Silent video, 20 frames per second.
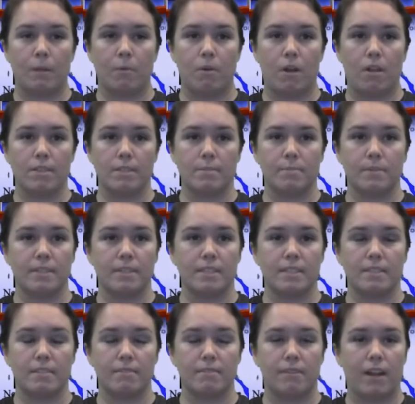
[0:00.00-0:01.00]
Wallace
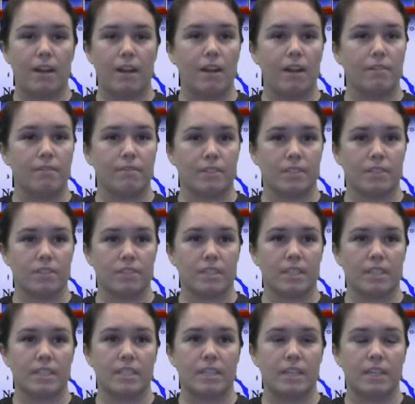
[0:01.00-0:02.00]
police and fire officials
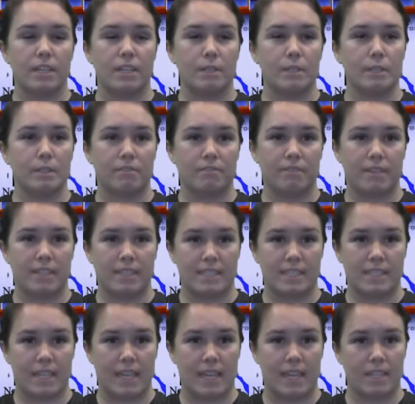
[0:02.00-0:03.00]
continue to
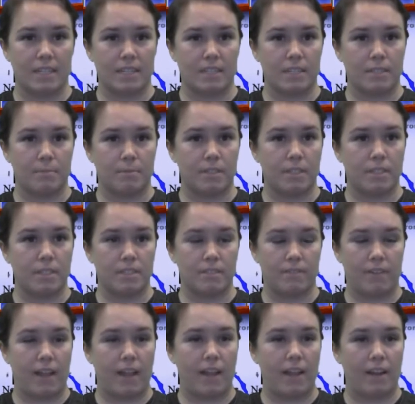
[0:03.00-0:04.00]
investigate a suspicious
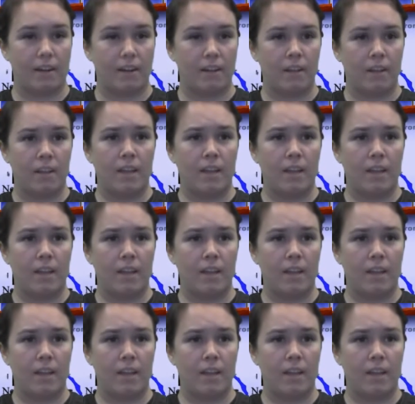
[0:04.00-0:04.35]
fire